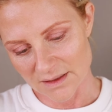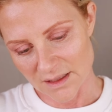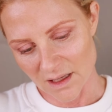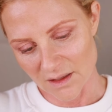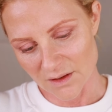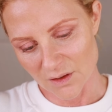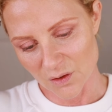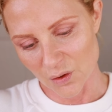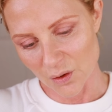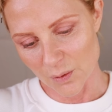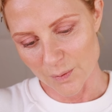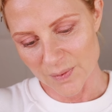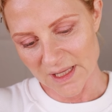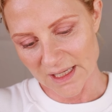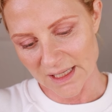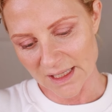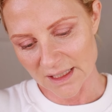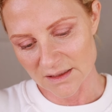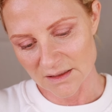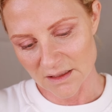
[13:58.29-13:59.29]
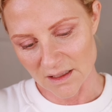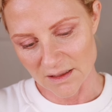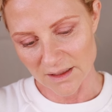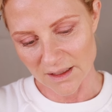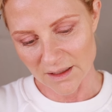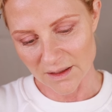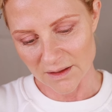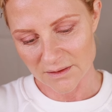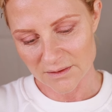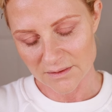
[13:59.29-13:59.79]
all the goop that gets on
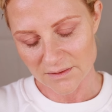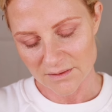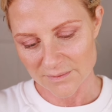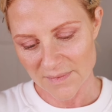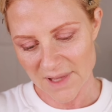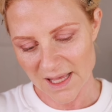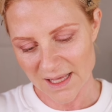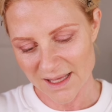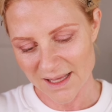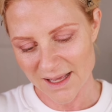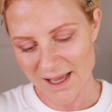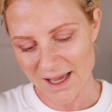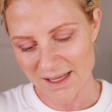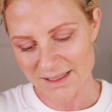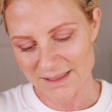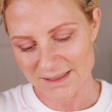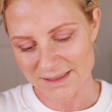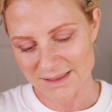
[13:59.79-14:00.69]
there, it can kind of